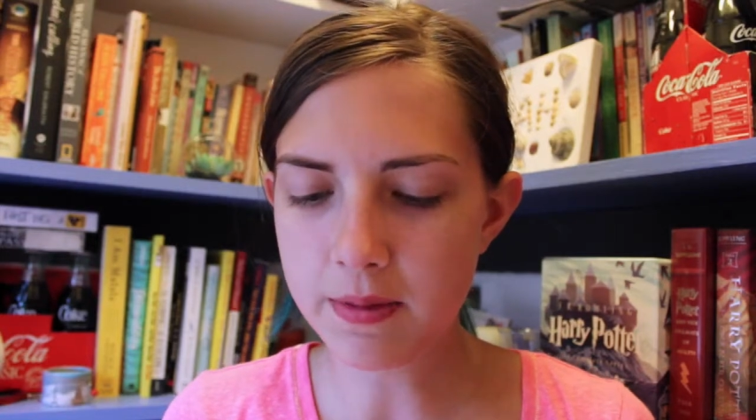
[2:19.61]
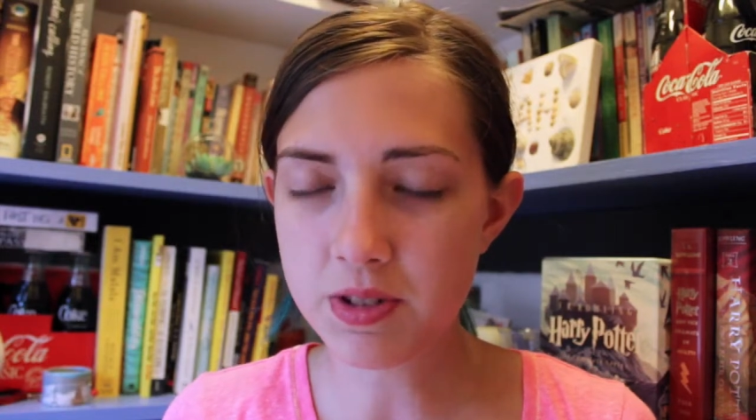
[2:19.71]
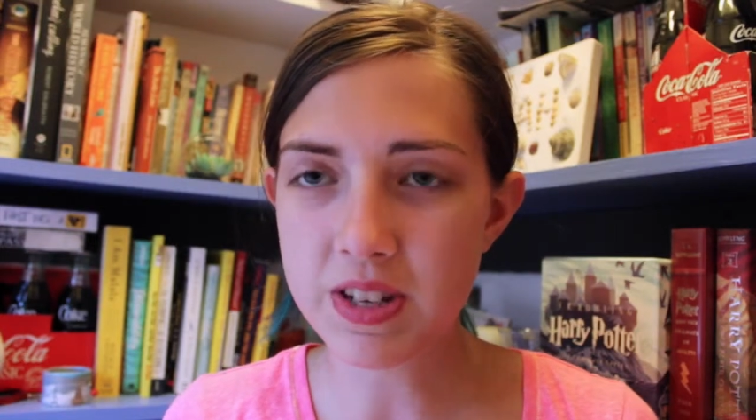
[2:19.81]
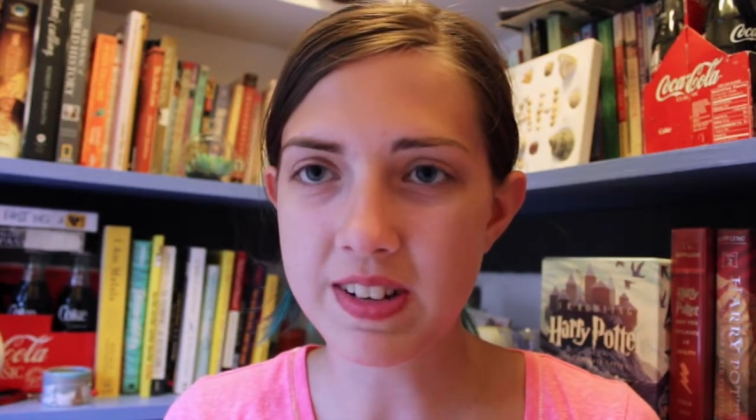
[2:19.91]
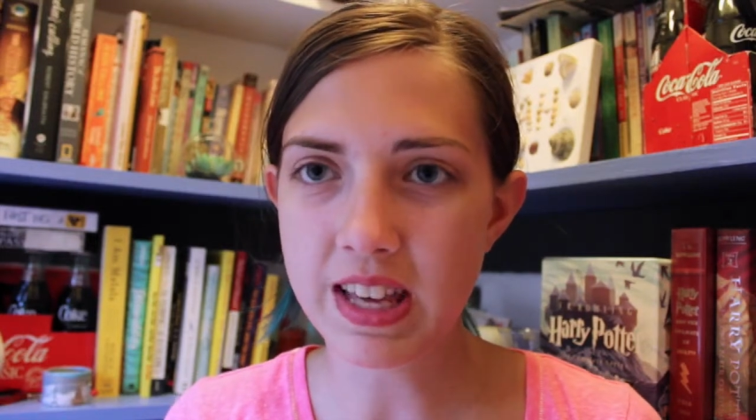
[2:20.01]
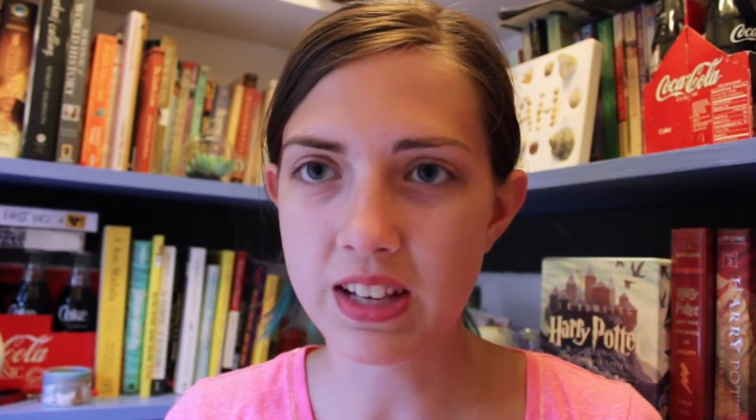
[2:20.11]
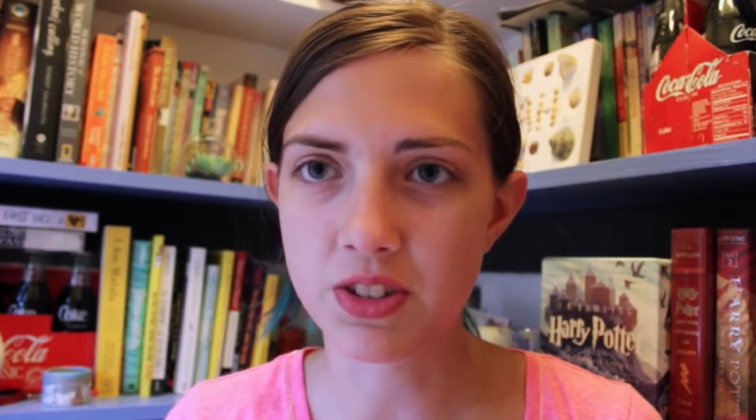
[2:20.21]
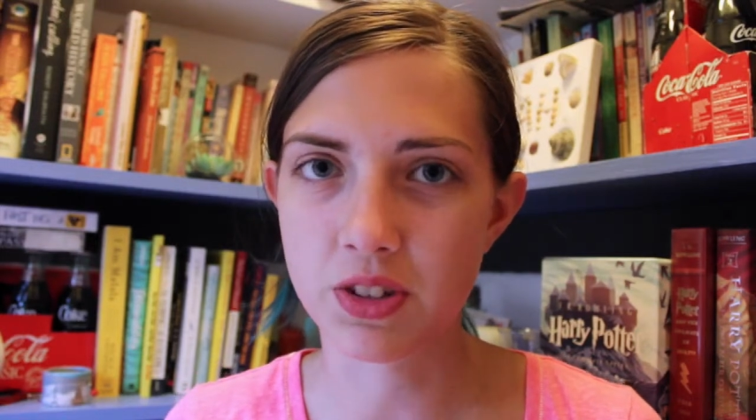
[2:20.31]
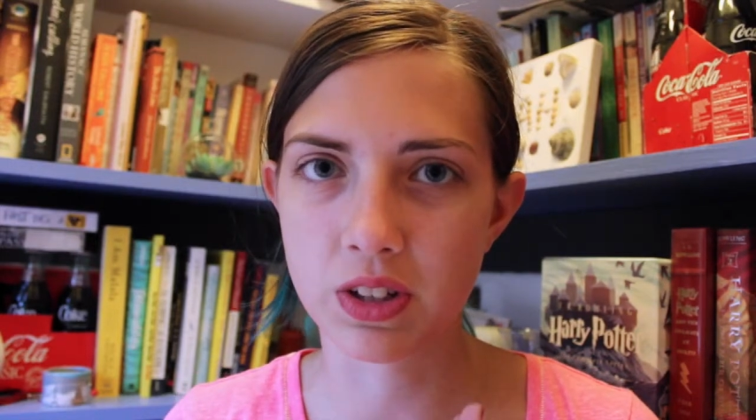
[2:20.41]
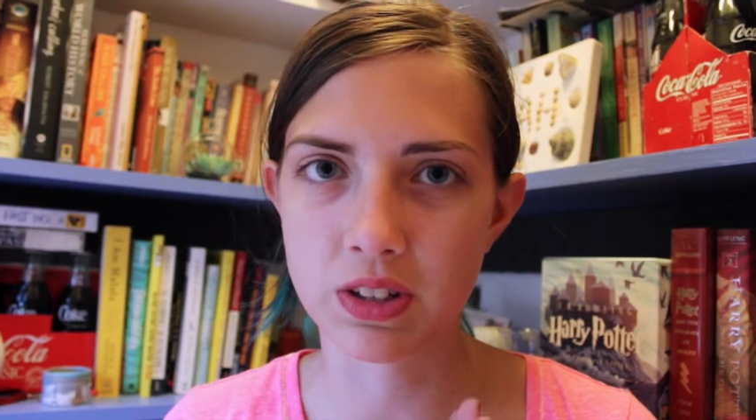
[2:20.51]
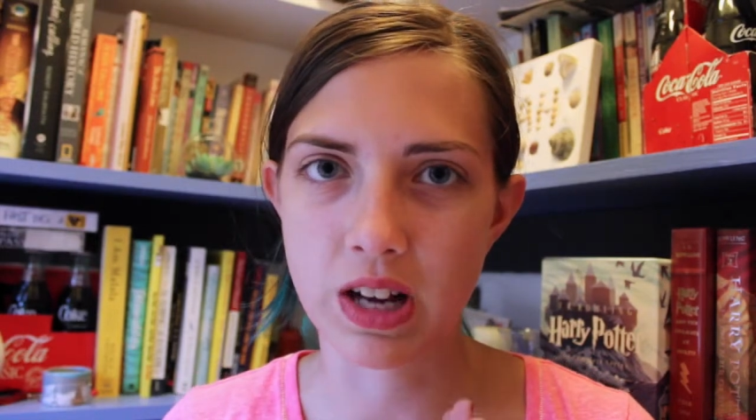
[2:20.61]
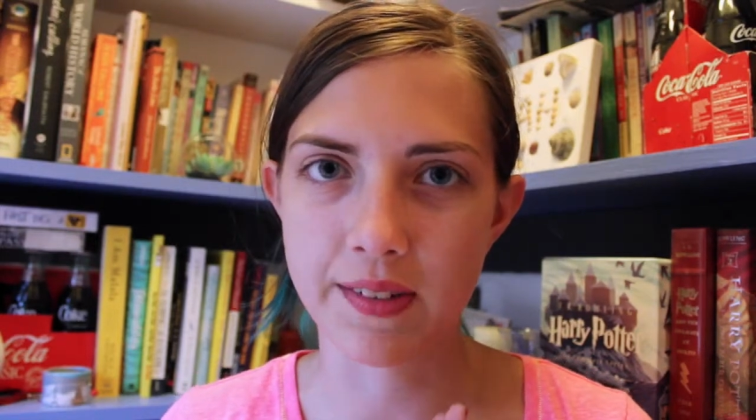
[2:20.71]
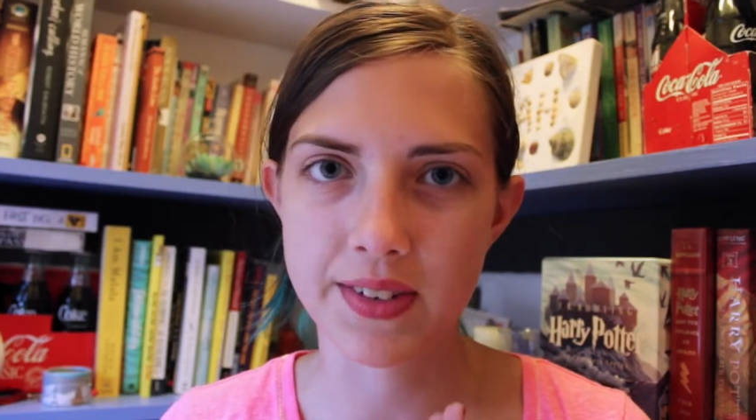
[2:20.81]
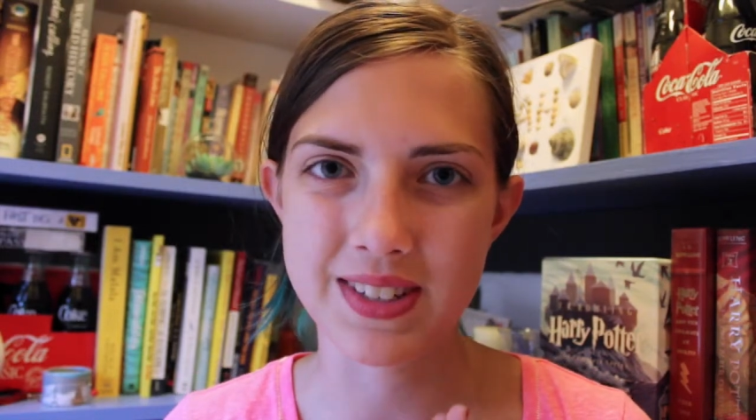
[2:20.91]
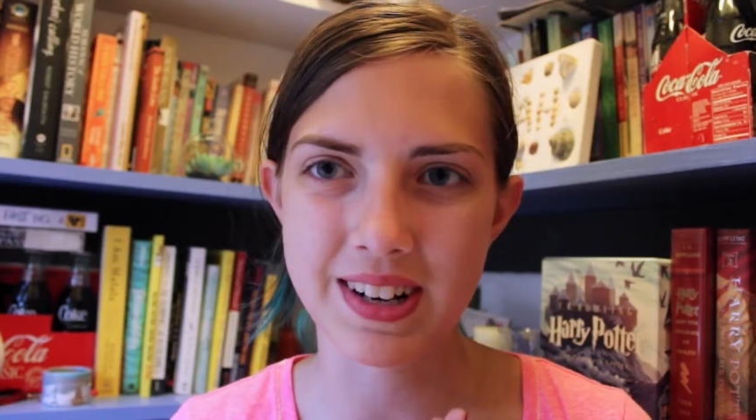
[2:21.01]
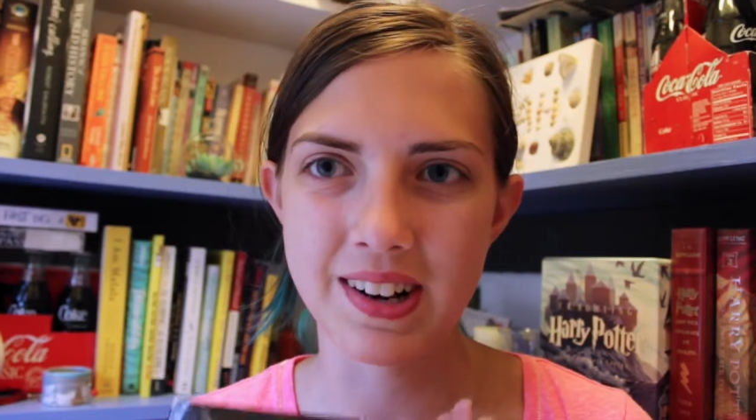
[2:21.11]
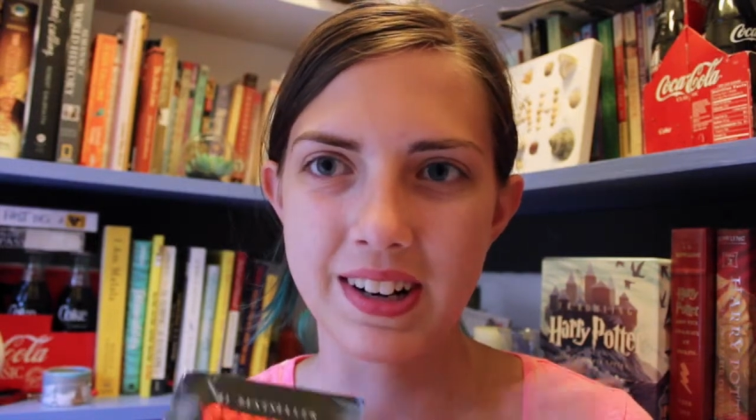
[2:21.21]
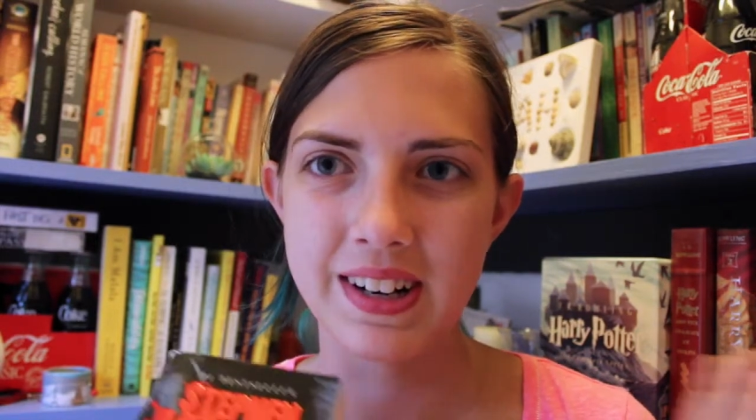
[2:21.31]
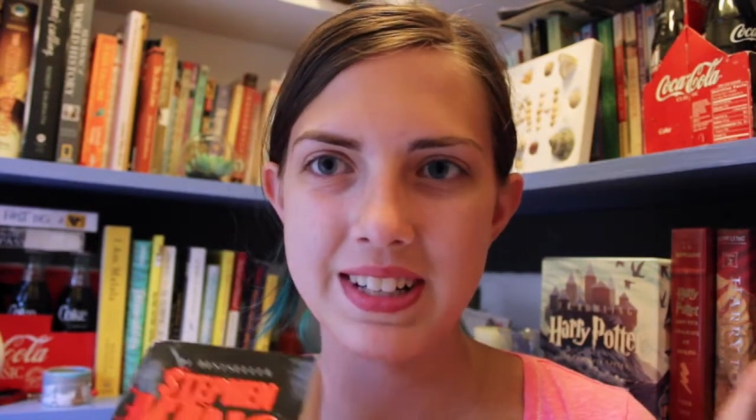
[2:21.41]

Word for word: of Stephen King's earlier novels are